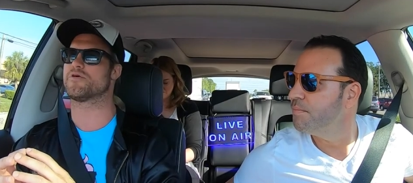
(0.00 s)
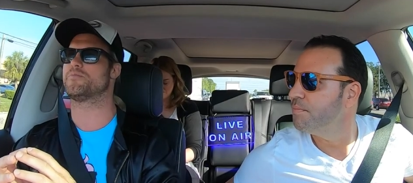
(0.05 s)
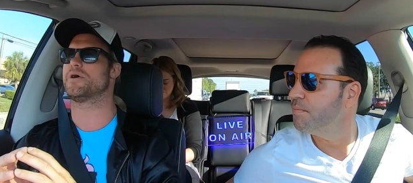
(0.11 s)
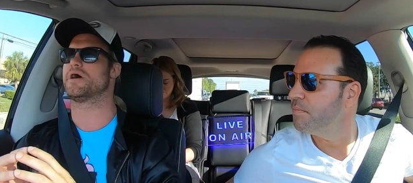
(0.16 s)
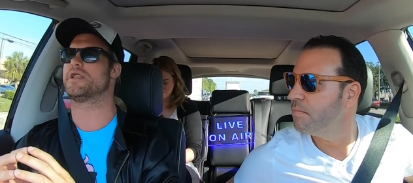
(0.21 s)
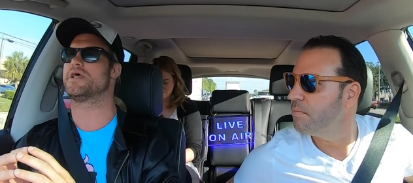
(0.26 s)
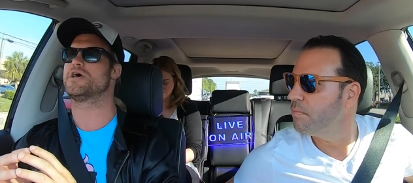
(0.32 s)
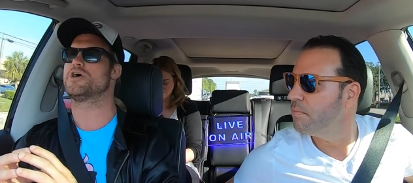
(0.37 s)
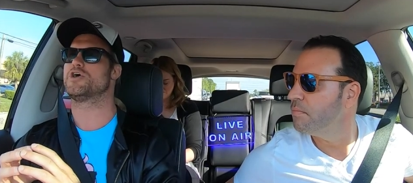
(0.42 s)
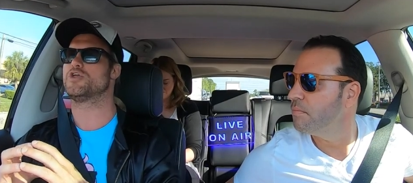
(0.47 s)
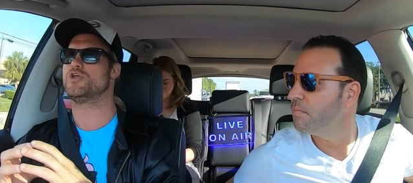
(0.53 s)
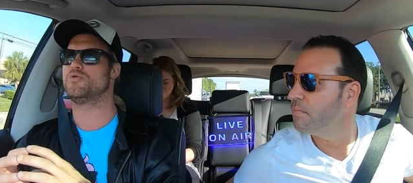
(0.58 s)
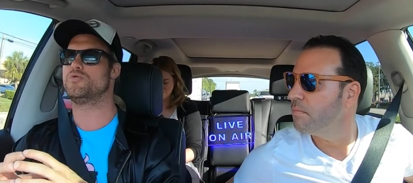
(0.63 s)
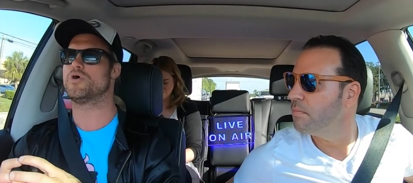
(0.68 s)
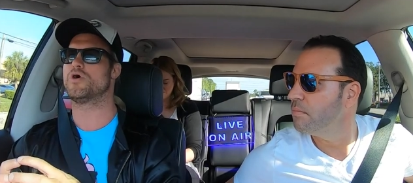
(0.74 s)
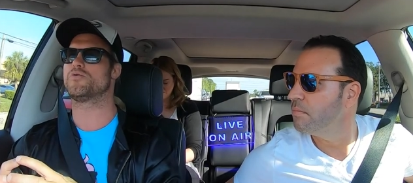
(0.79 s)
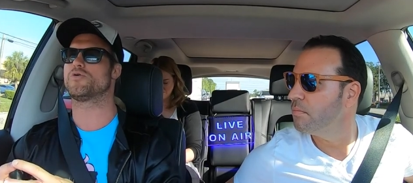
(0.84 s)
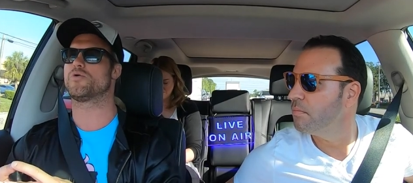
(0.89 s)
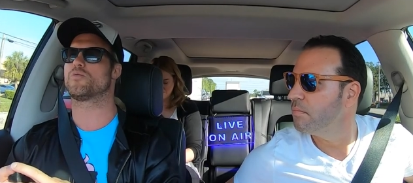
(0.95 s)
Speaker 1: But you
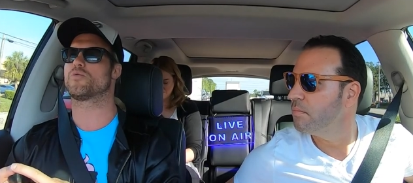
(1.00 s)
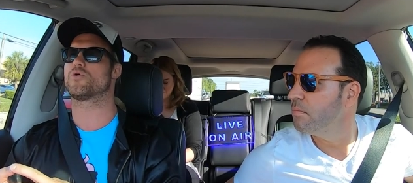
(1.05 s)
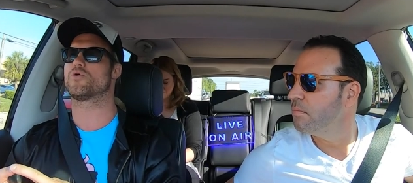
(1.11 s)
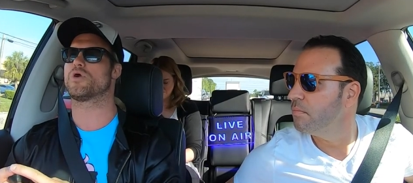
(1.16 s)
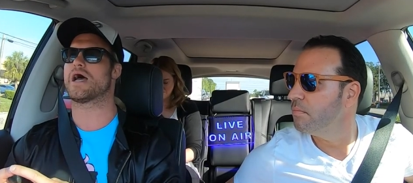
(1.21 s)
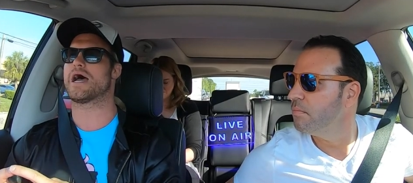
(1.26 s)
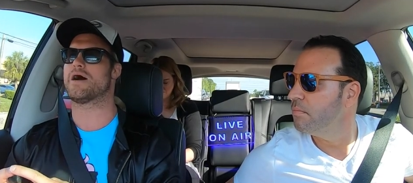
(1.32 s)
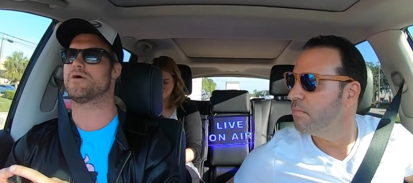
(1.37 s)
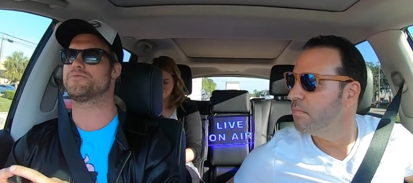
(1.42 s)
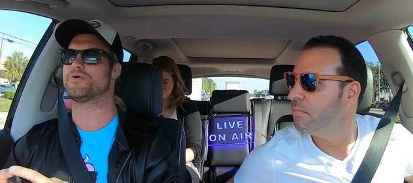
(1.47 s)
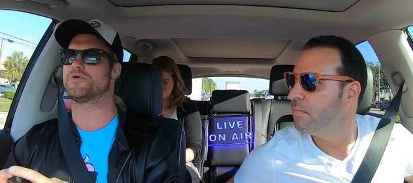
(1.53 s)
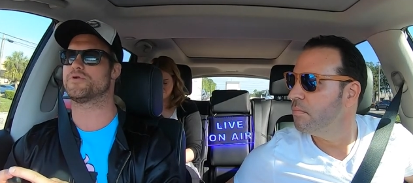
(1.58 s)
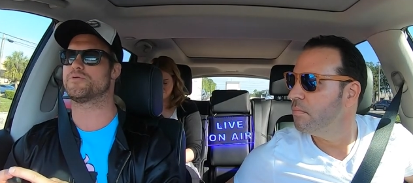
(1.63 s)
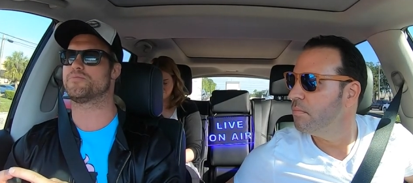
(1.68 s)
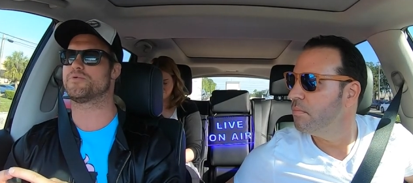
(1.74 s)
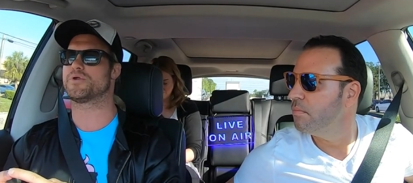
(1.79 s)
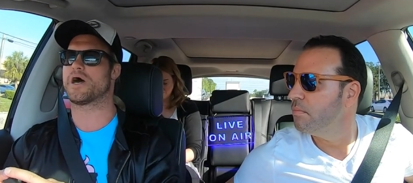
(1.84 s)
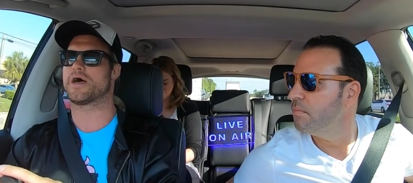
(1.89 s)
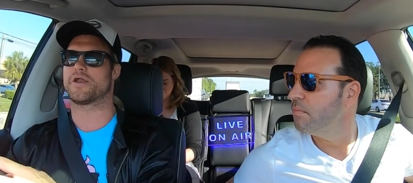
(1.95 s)
know that we're out there to
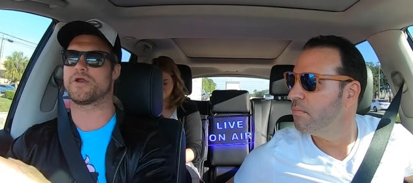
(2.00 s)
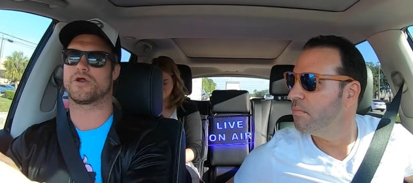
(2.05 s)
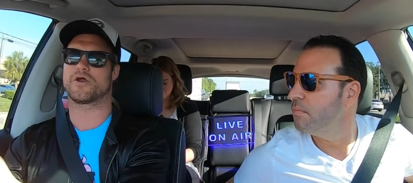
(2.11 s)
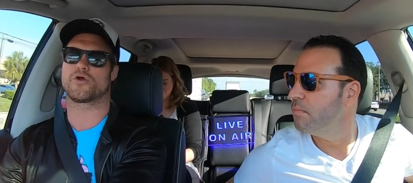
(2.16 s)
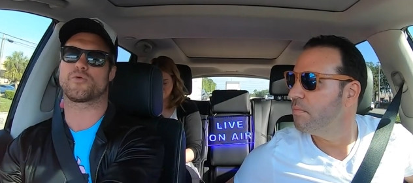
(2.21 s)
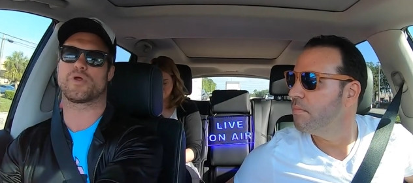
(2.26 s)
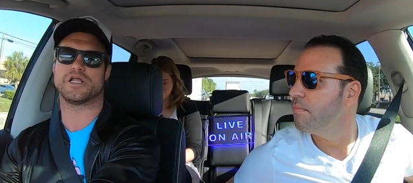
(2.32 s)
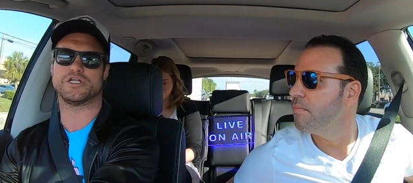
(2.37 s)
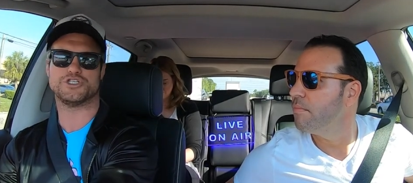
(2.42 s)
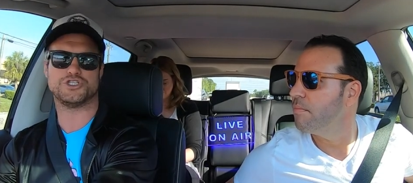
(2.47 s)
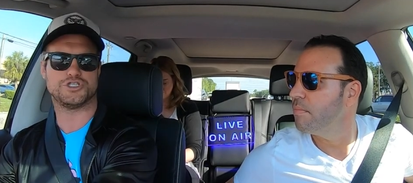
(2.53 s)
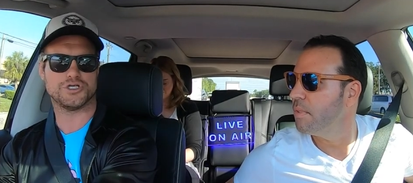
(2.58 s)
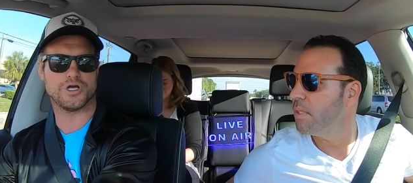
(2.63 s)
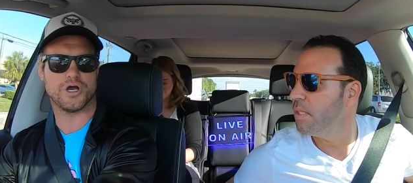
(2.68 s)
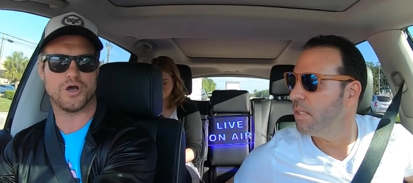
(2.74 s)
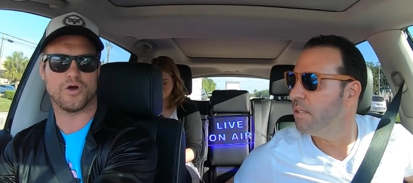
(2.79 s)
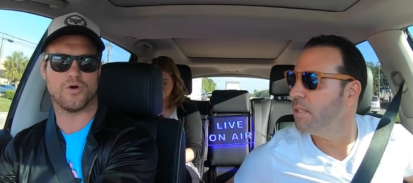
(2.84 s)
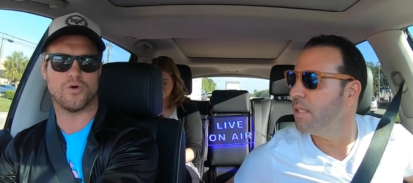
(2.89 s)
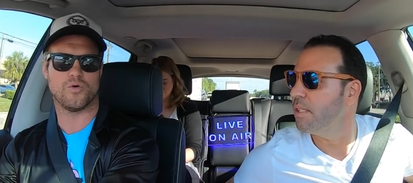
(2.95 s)
put on a great
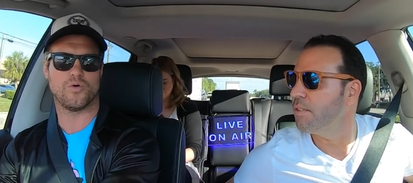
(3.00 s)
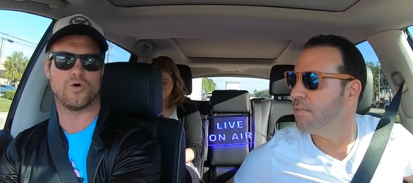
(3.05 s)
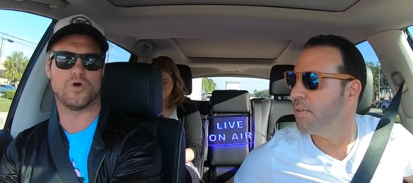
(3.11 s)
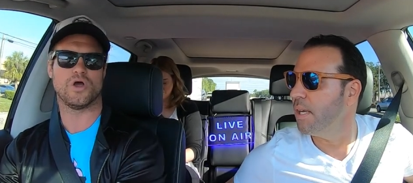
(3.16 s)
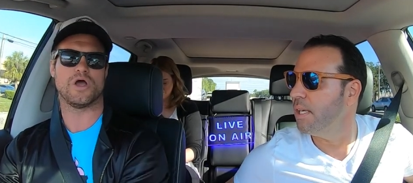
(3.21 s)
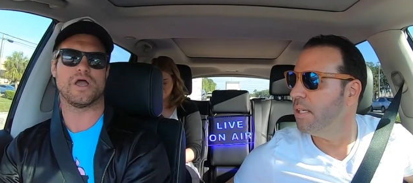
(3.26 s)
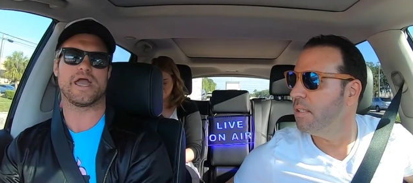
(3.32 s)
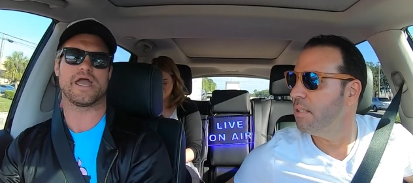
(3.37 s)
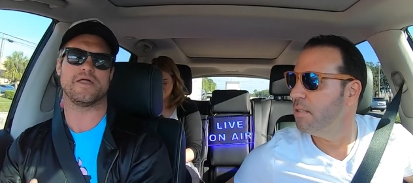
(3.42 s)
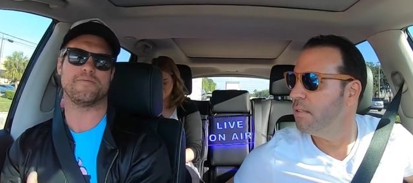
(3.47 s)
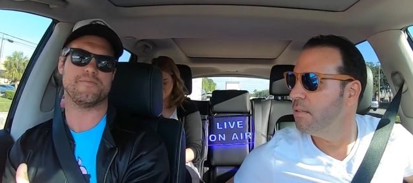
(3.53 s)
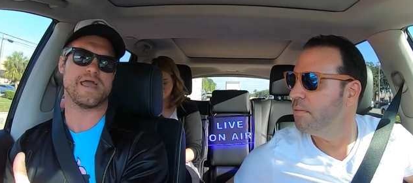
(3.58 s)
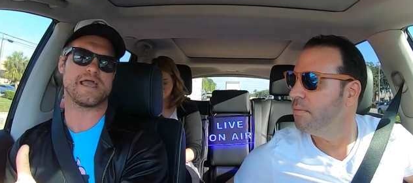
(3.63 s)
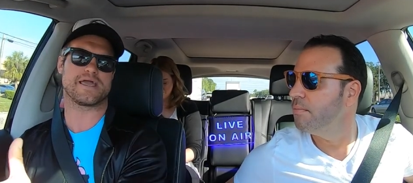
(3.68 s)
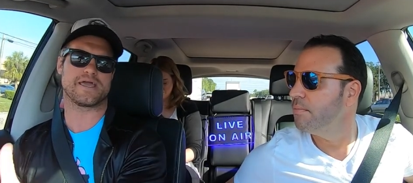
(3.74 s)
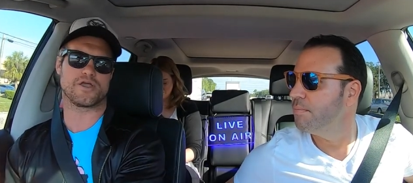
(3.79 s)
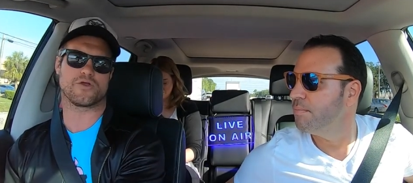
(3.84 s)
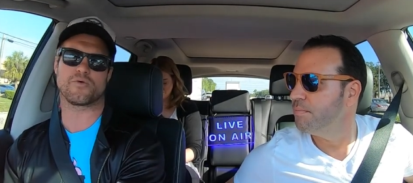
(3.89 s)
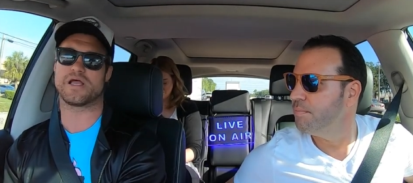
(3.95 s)
show. That's right, and
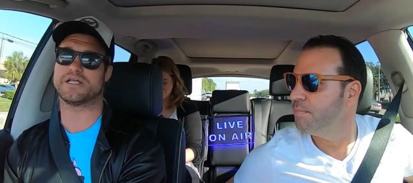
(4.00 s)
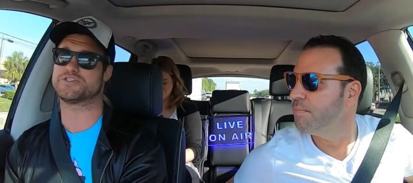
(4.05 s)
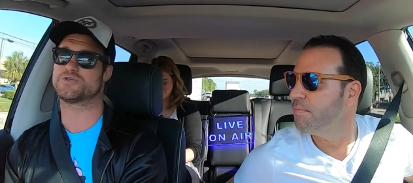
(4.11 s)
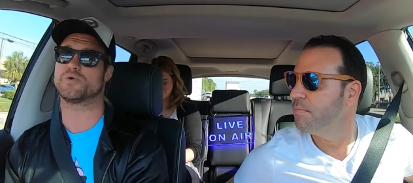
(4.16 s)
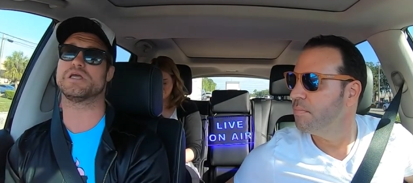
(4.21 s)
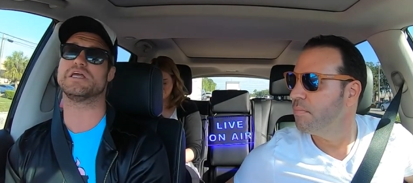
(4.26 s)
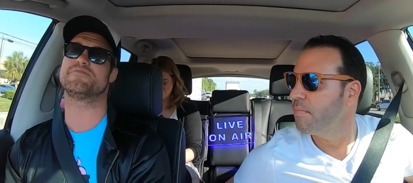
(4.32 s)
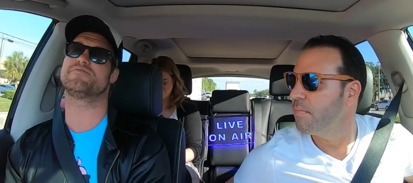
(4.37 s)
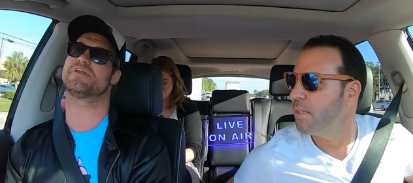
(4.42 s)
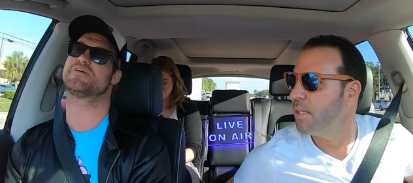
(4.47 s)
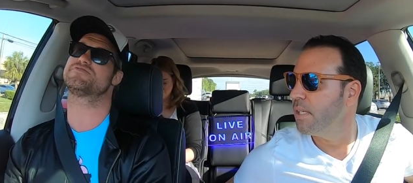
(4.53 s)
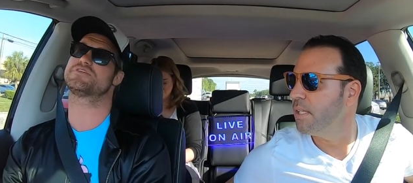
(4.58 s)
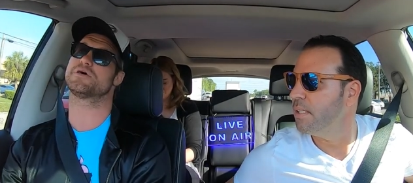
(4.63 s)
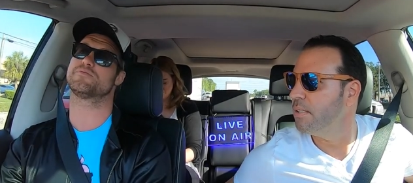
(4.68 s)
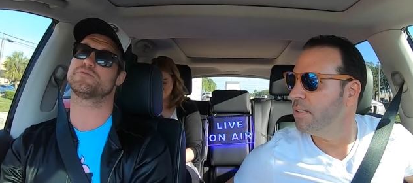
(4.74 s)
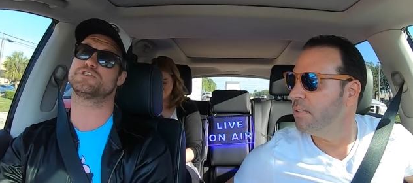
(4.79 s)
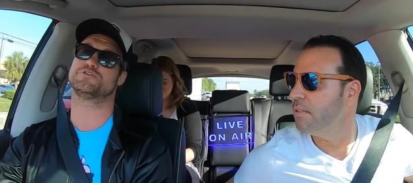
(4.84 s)
make it great. So even if someone's